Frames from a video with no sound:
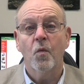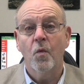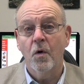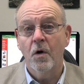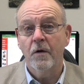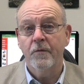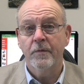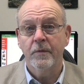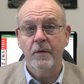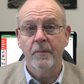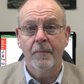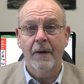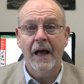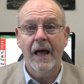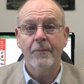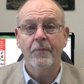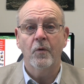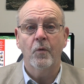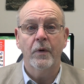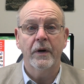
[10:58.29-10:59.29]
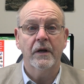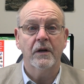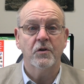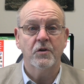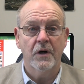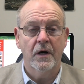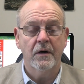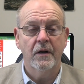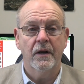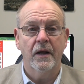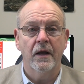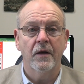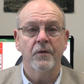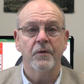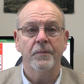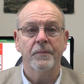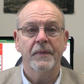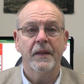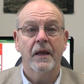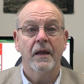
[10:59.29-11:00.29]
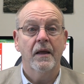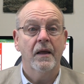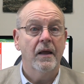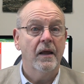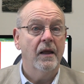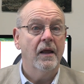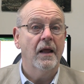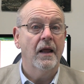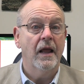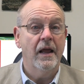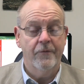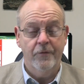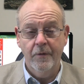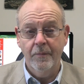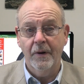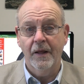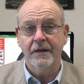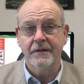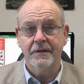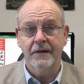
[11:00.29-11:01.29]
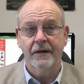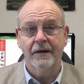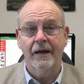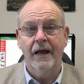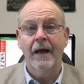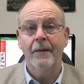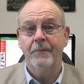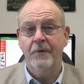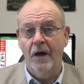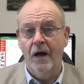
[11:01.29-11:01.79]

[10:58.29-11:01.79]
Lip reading: word from the Bible we can share together. Every blessing. I'm